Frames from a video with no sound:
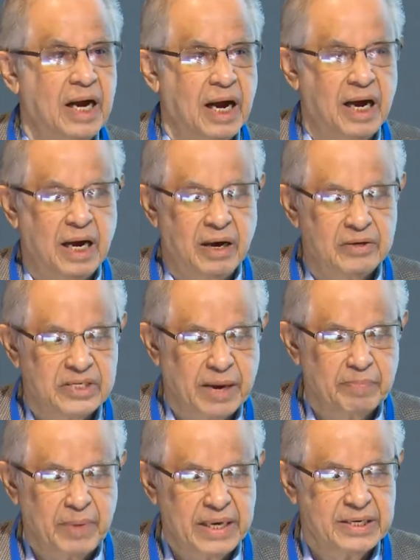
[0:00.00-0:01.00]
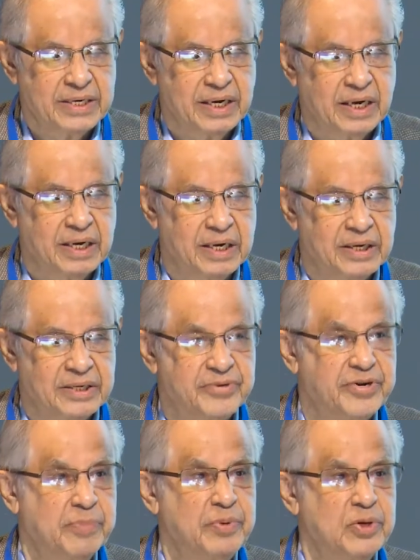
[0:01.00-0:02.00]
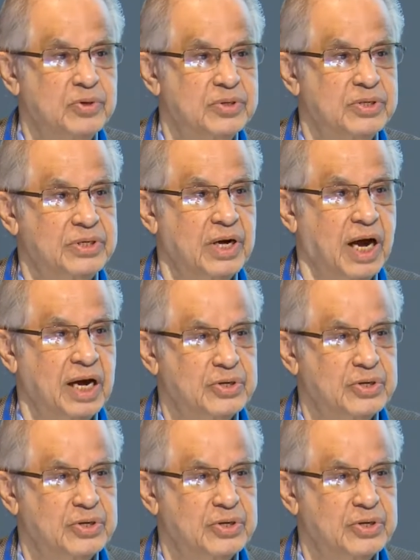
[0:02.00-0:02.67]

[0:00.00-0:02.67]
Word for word: uh, submit uh, the tribute uh,